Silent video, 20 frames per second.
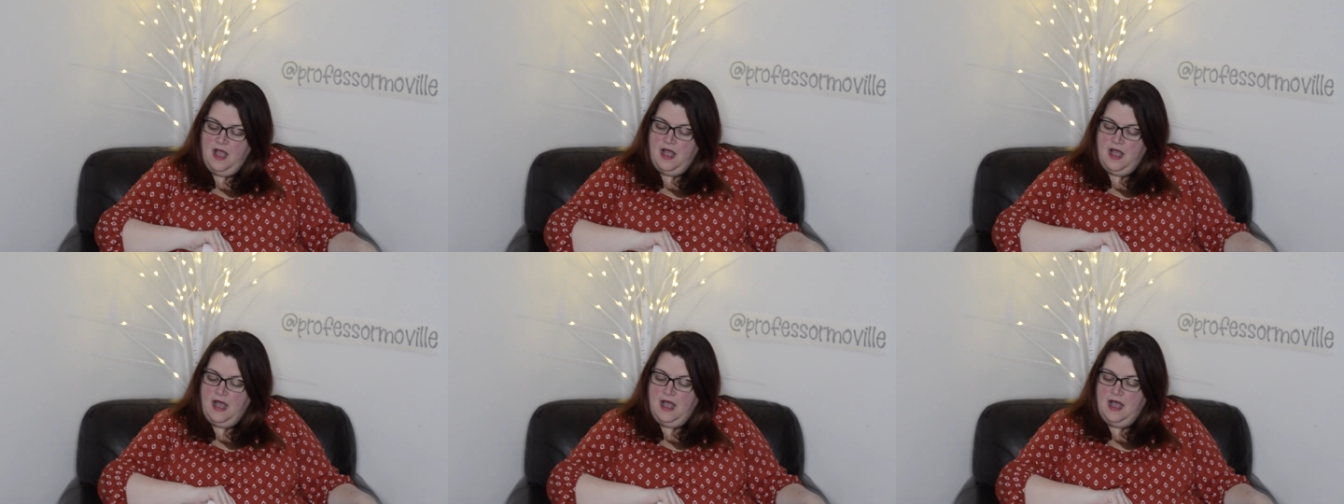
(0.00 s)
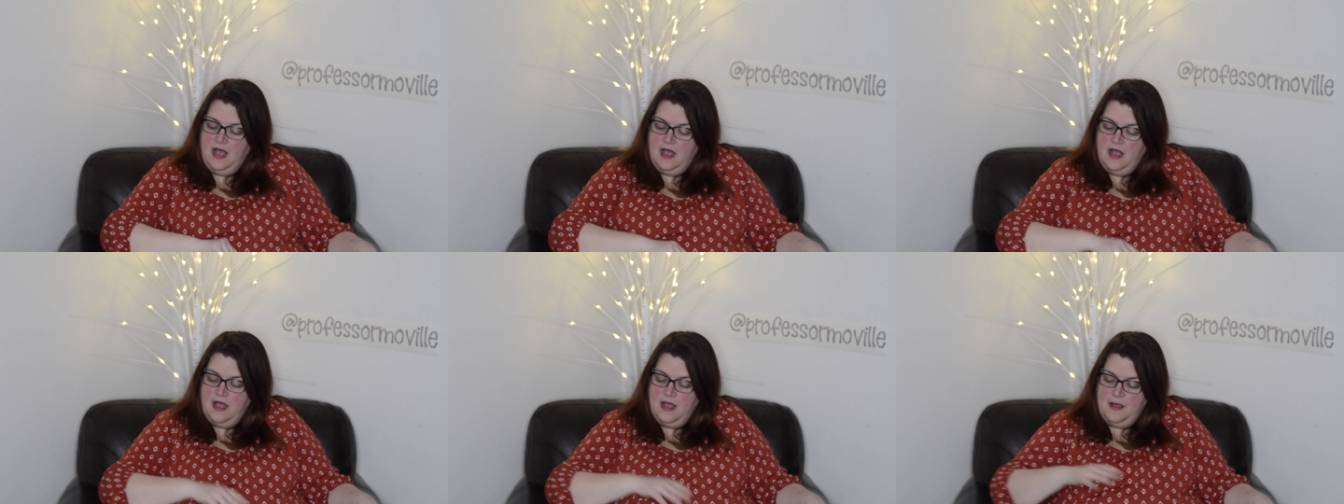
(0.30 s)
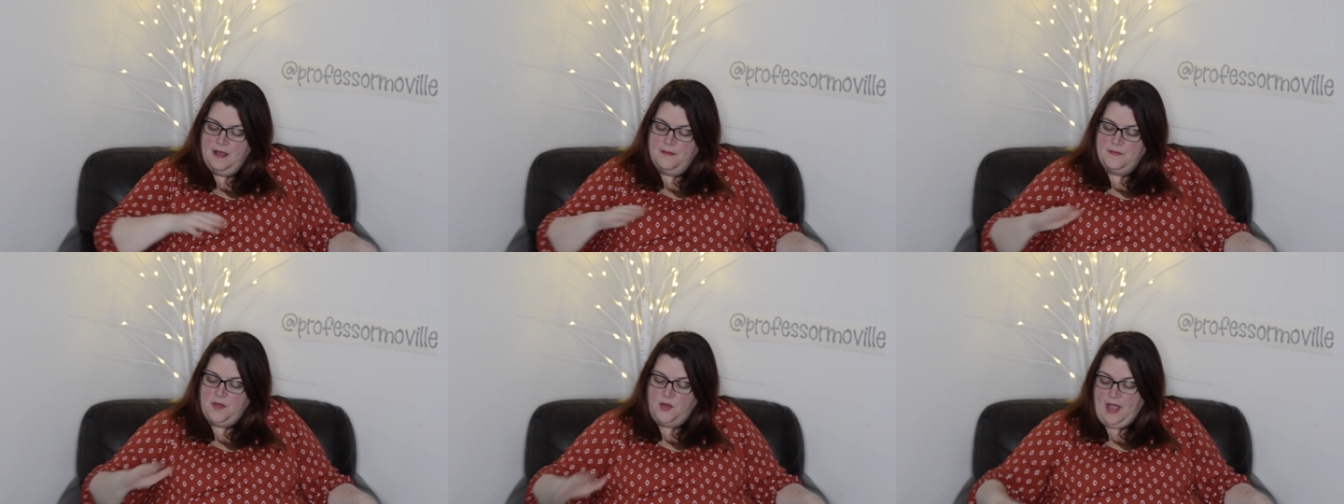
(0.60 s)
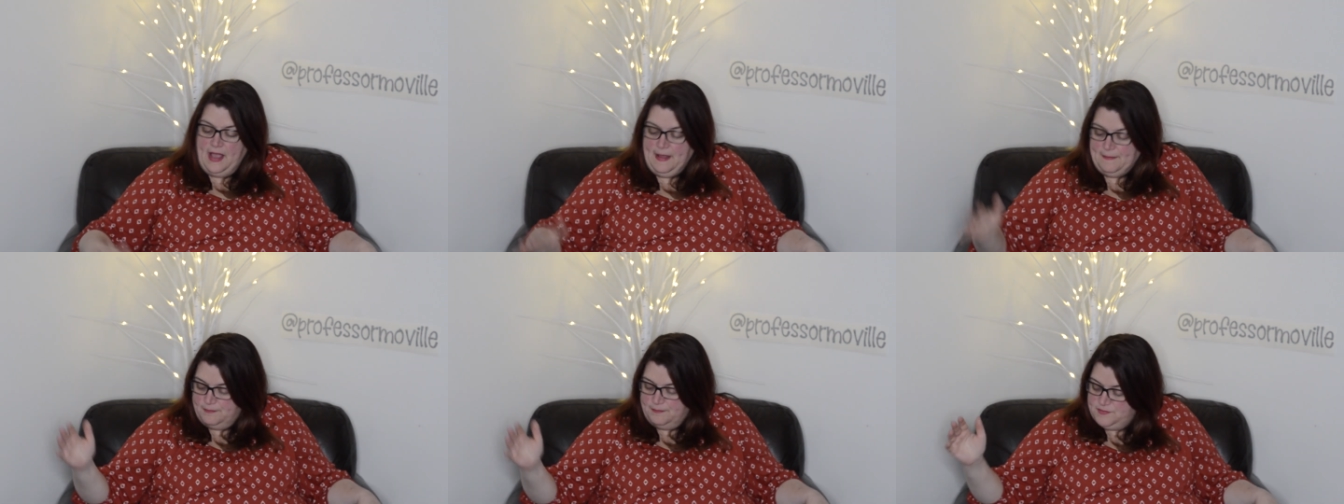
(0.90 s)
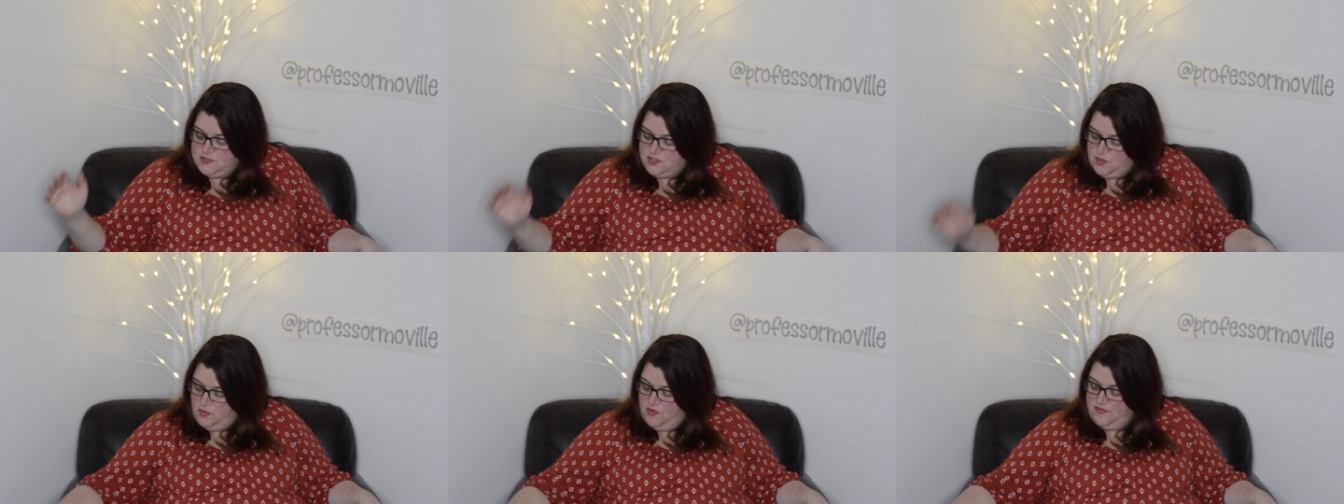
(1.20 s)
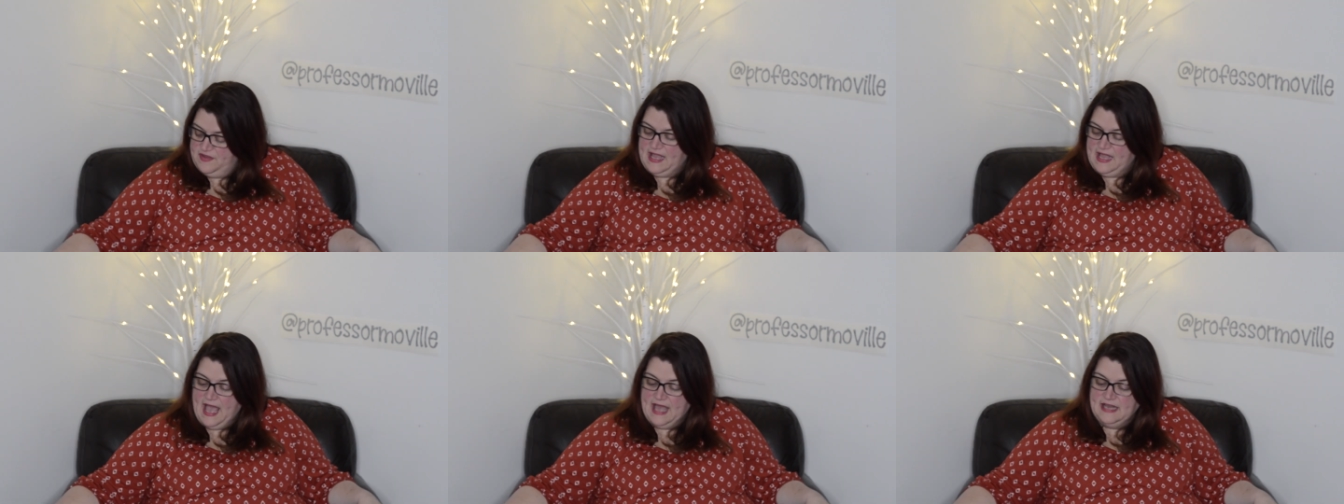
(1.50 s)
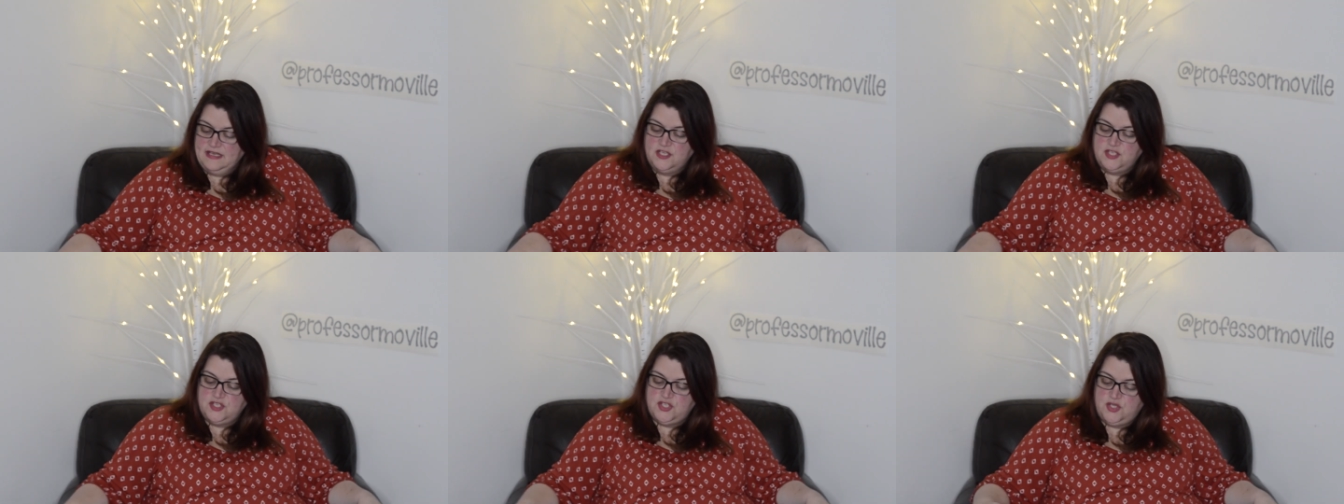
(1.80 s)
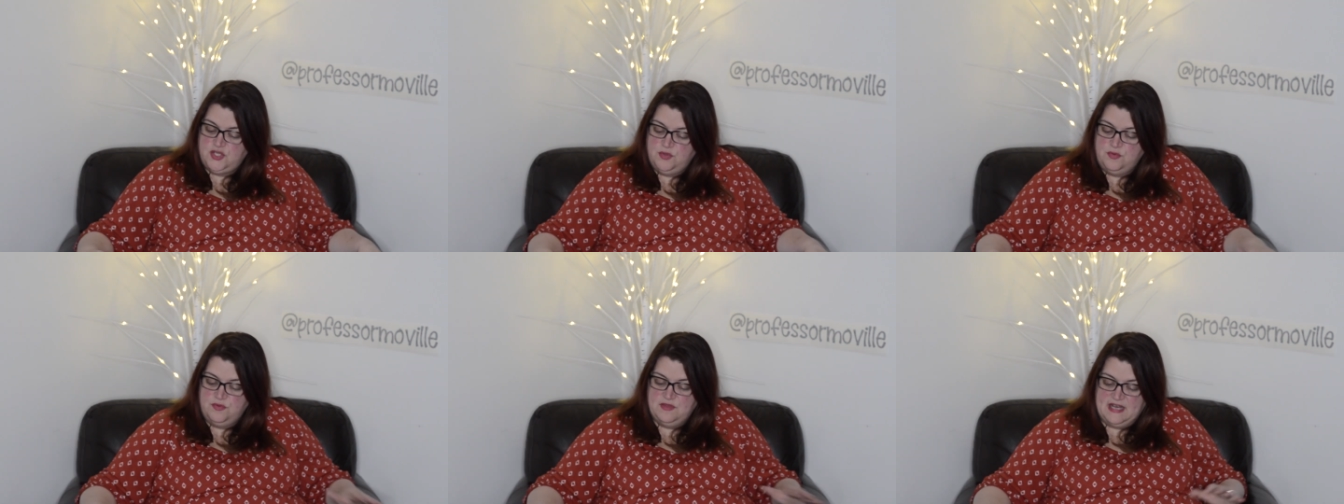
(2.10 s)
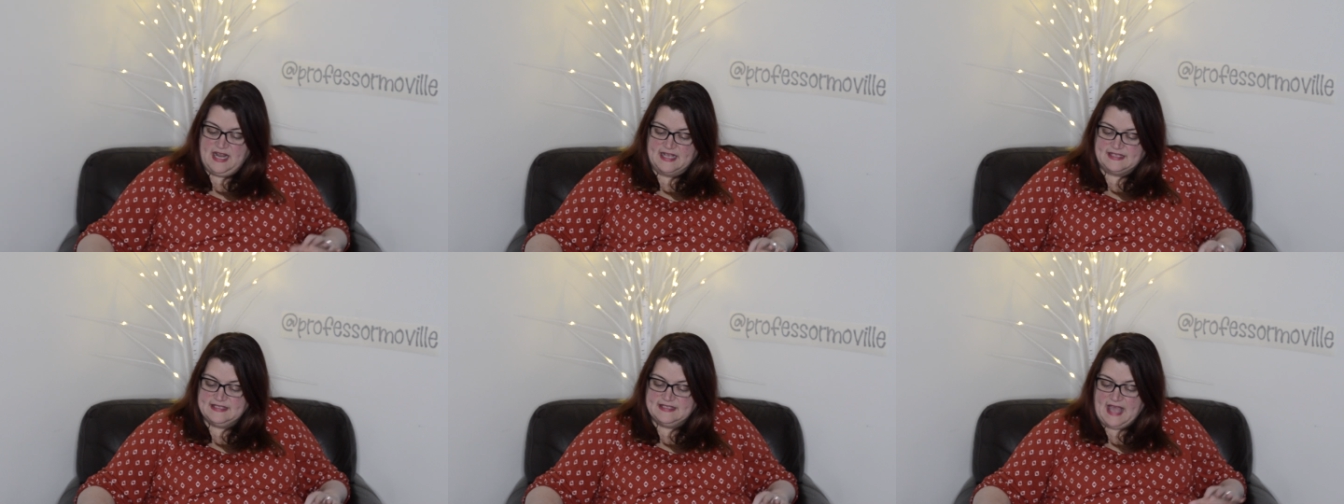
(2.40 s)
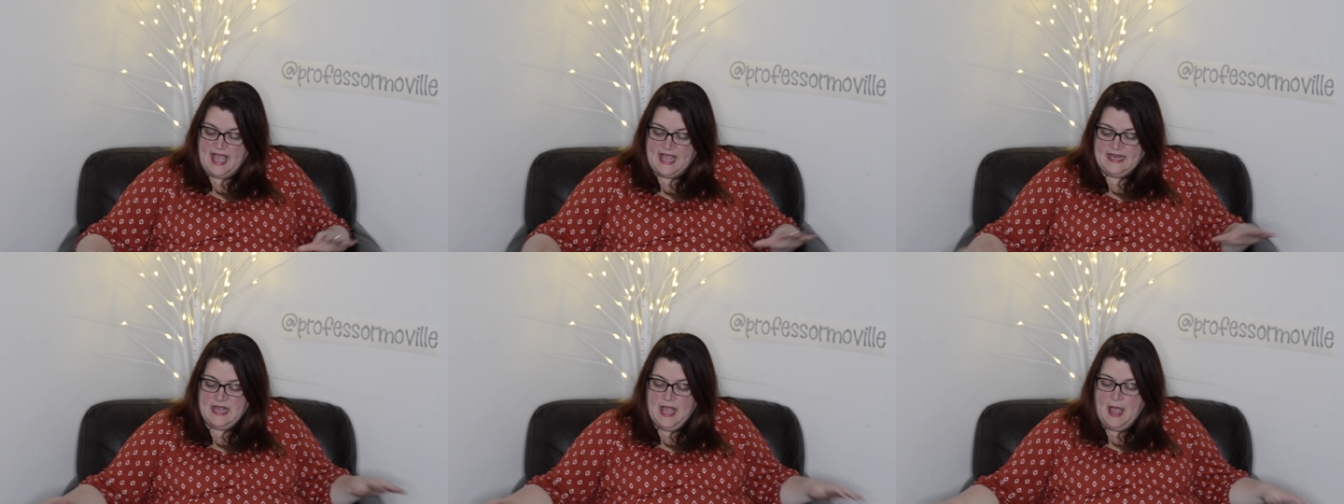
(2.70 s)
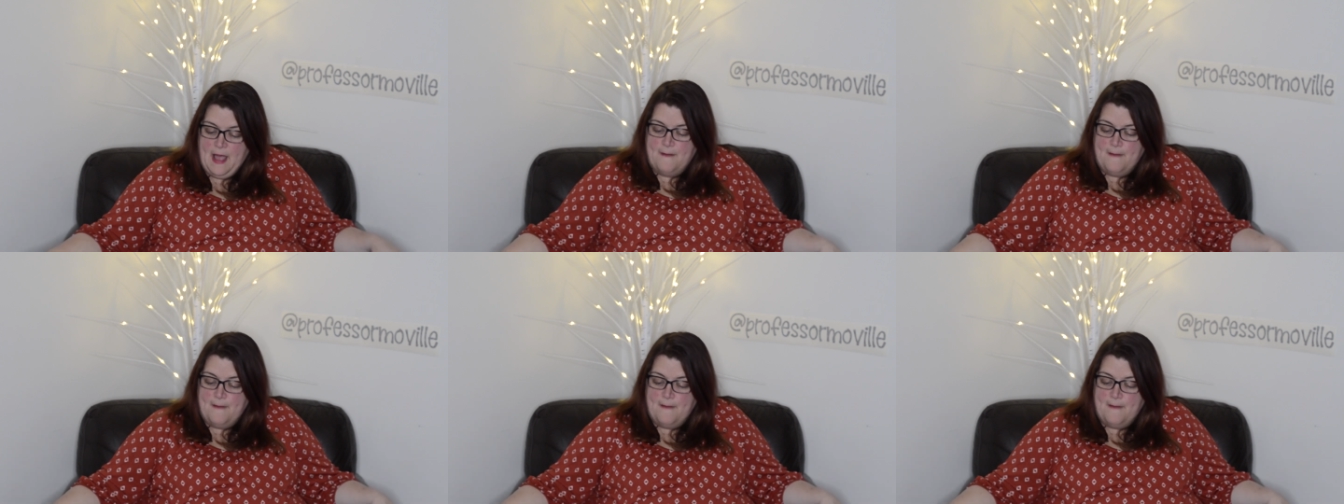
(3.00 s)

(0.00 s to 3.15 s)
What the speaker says: Okay, so moving on to the next slide.